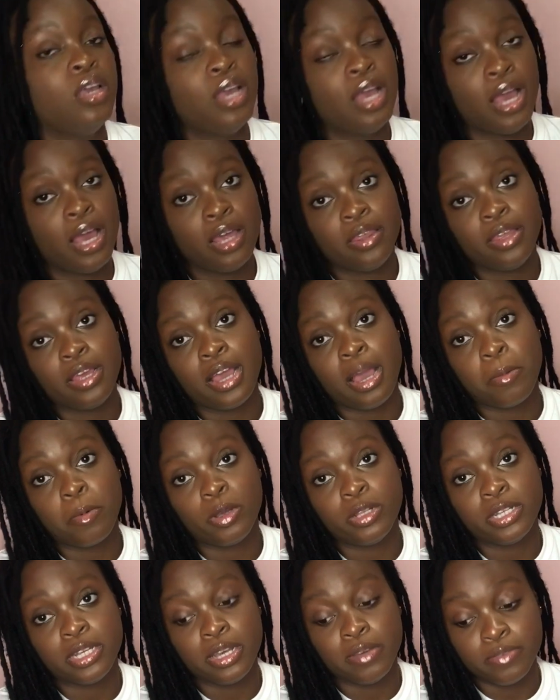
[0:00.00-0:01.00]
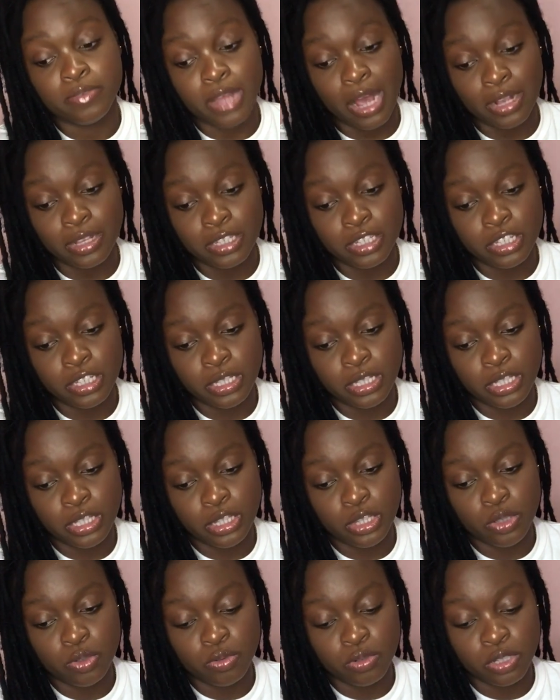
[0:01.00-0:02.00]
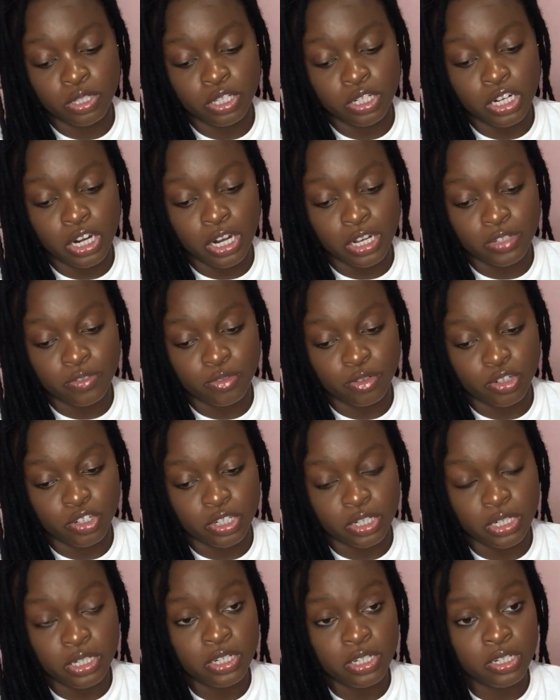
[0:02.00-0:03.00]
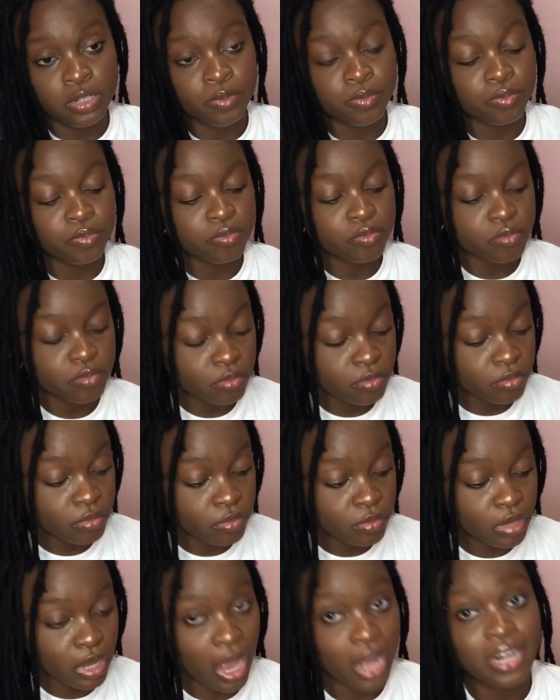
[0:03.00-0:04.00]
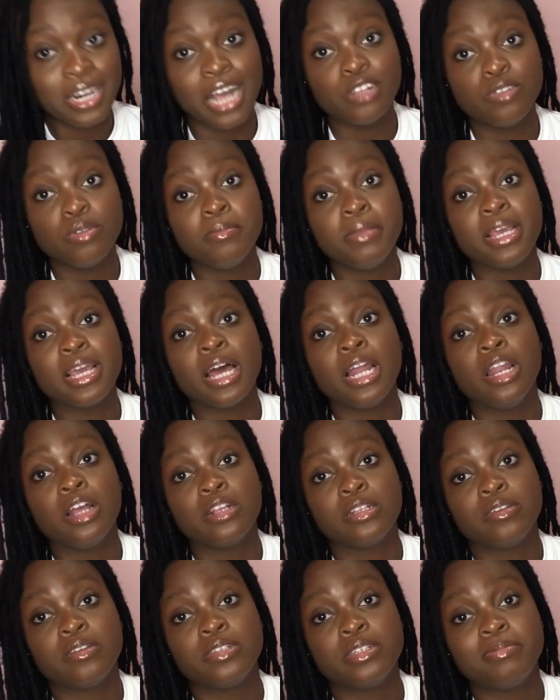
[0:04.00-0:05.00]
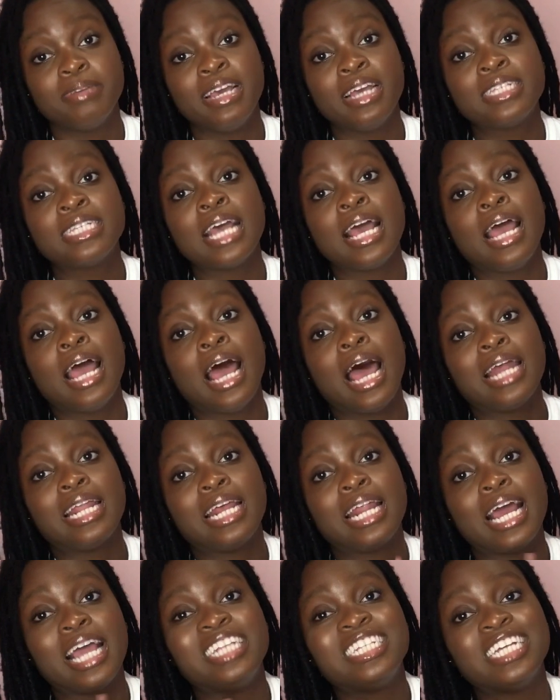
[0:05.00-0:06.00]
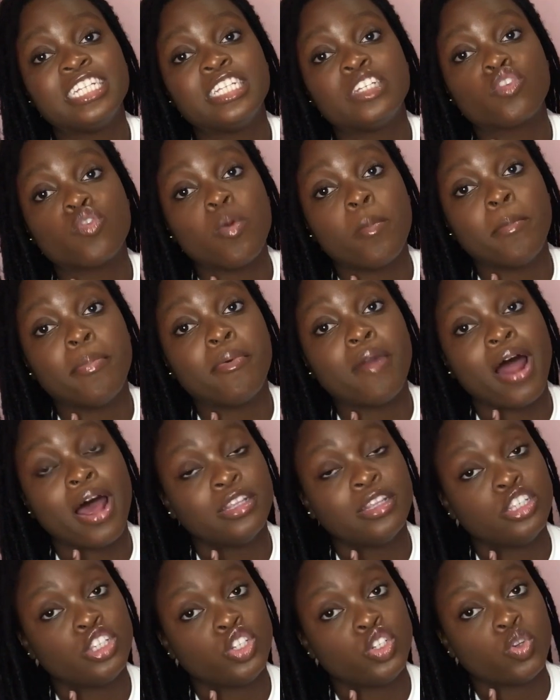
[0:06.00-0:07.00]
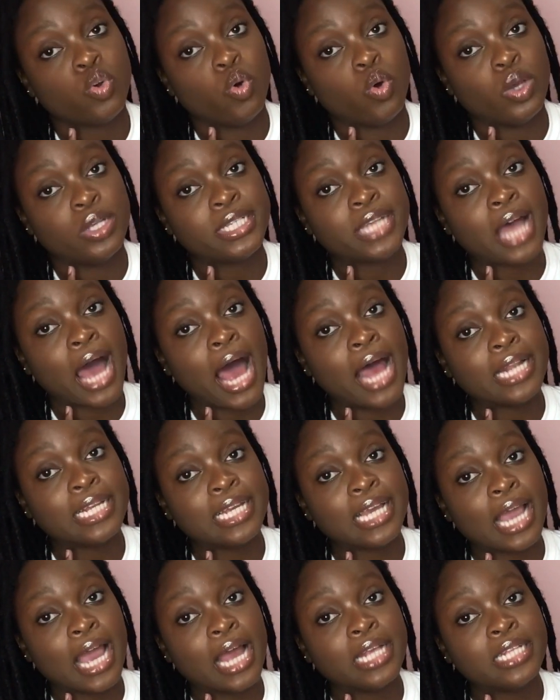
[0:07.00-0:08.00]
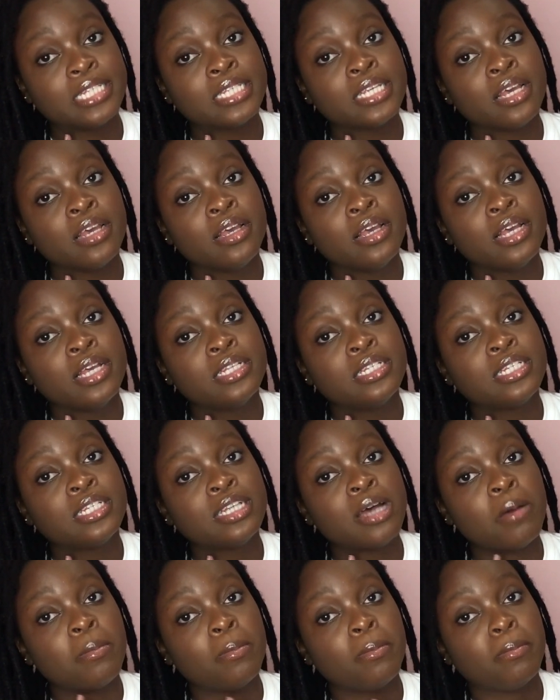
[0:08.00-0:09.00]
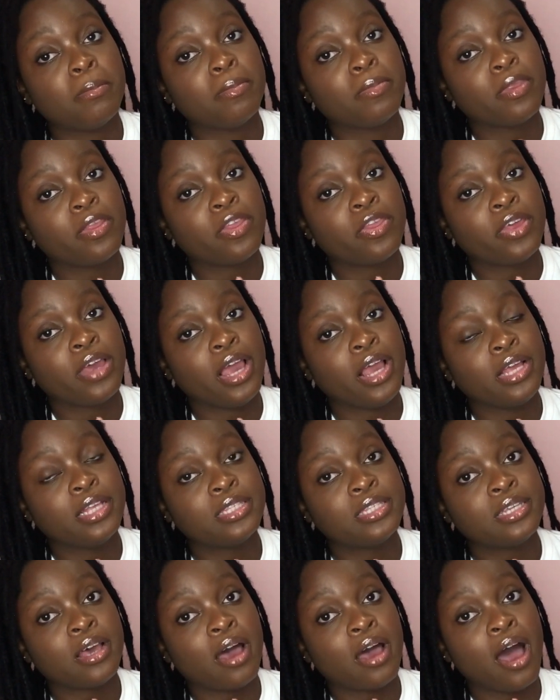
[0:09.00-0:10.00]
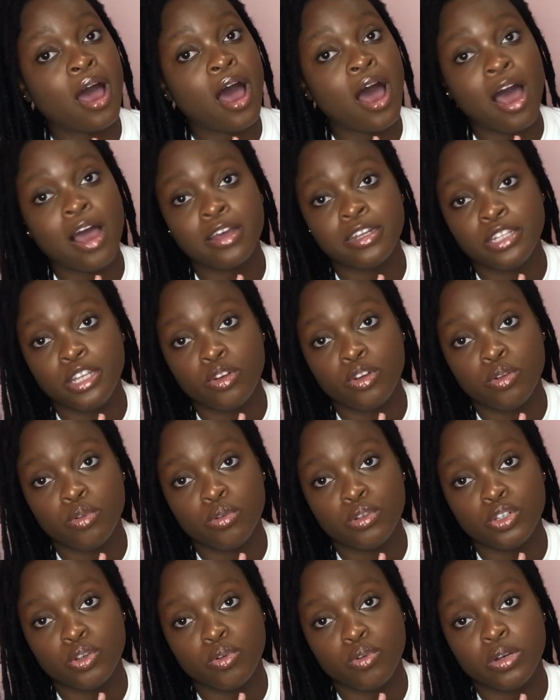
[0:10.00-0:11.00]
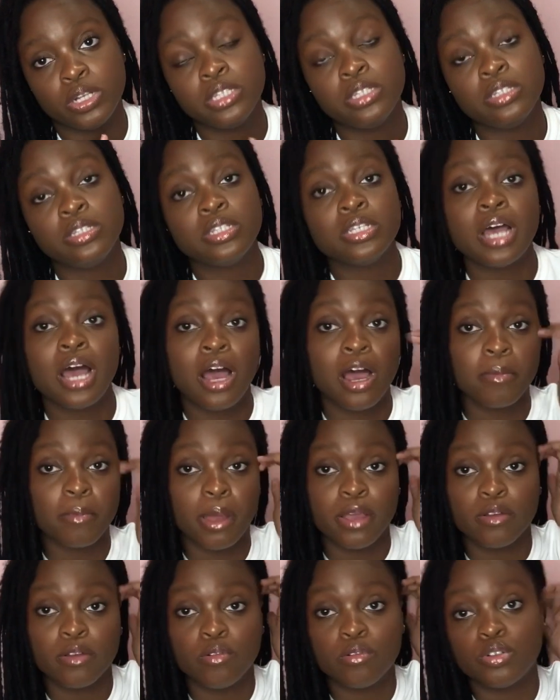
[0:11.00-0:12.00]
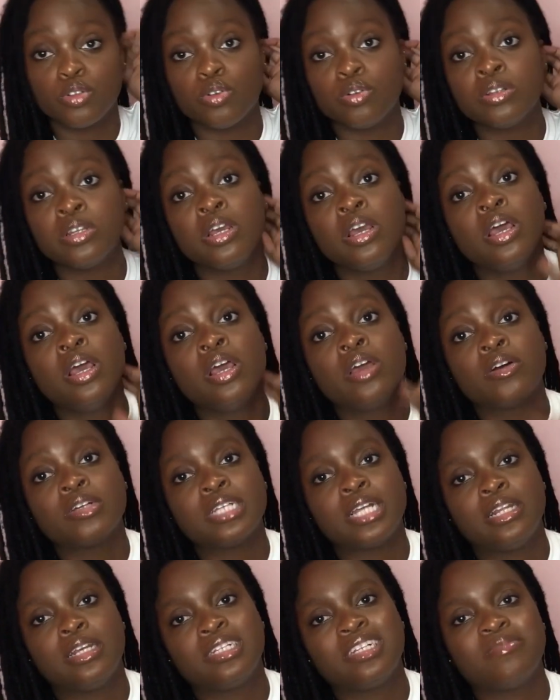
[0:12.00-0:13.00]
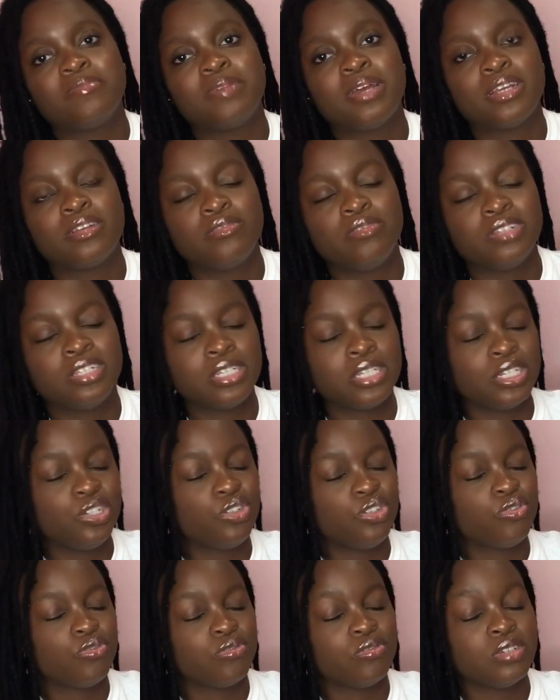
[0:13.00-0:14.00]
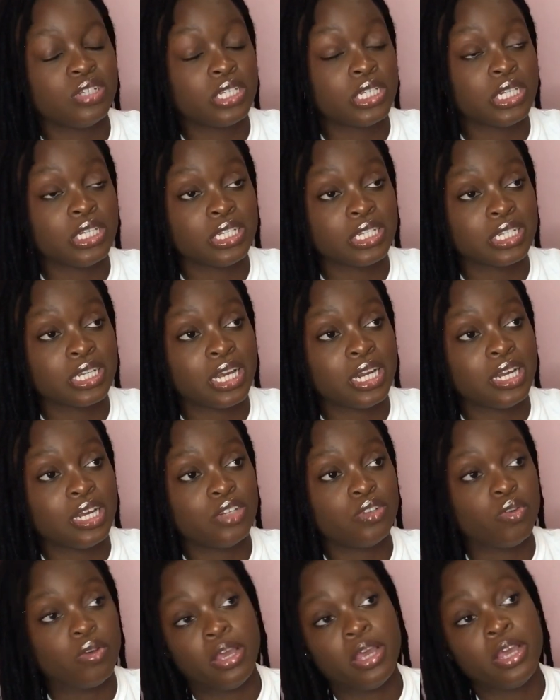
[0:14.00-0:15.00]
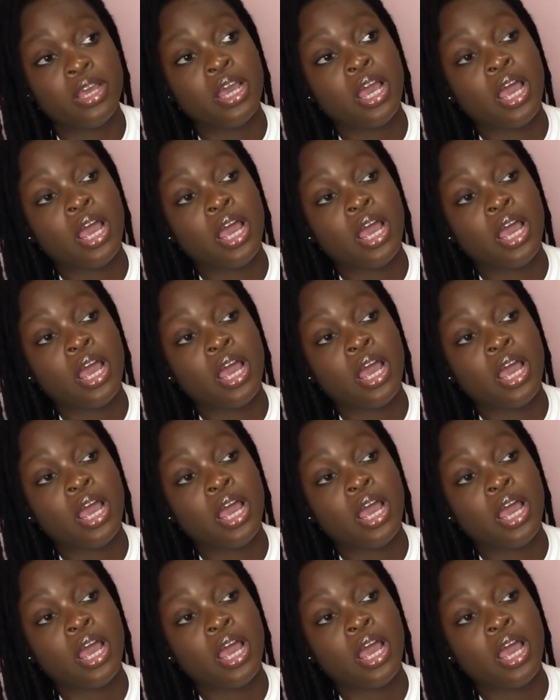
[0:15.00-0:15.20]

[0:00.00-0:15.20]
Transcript: I think I'm going to give that those to the less fortunate. And that will make a lot of space. Then I intend to go brand source and get something to hang the clothes on, to hang my clothes on, Put a lot of my clothes in drawers and it's kind of annoying.